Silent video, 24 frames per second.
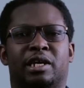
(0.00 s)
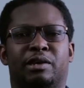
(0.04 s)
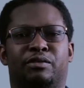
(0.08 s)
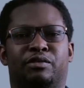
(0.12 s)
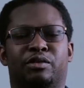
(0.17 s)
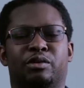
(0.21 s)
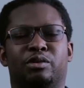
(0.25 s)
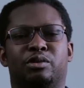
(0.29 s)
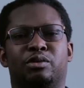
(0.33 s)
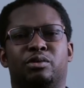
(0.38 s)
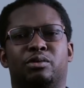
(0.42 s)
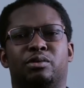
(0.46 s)

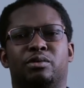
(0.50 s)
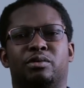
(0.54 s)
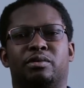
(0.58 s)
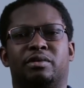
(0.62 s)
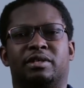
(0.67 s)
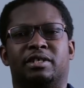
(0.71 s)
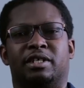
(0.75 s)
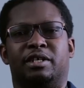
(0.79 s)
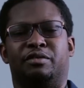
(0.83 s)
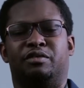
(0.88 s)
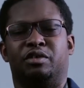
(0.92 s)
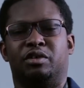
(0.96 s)
if you
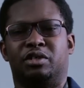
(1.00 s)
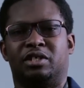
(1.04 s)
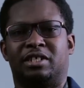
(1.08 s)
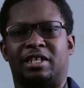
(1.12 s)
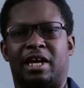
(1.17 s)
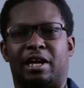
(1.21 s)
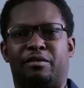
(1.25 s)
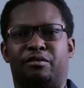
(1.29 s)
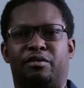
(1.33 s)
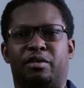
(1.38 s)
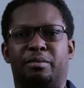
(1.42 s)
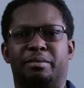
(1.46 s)
do if you
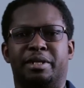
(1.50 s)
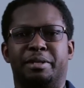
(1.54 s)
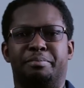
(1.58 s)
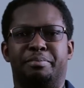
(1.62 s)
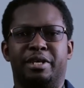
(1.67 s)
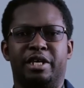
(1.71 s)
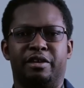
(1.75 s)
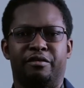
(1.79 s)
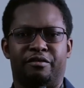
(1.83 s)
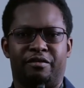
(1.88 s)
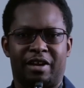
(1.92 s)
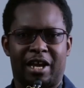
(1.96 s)
start from
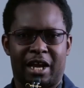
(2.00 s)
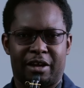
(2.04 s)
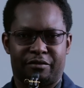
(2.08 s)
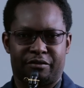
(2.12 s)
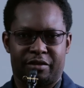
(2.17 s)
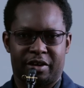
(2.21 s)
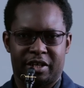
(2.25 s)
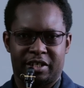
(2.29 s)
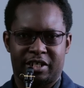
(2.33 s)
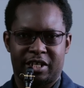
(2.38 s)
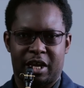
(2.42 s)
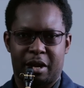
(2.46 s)
the B
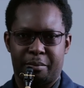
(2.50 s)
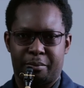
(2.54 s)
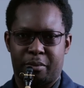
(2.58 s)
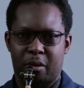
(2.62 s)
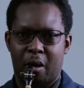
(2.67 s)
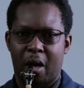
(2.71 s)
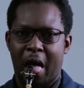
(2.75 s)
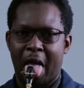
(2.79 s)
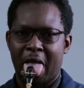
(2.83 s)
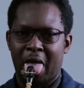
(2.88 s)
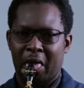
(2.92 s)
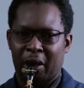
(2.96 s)
flat for
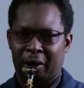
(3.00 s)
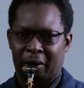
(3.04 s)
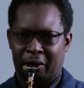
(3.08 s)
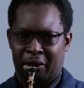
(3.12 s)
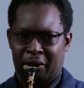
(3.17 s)
example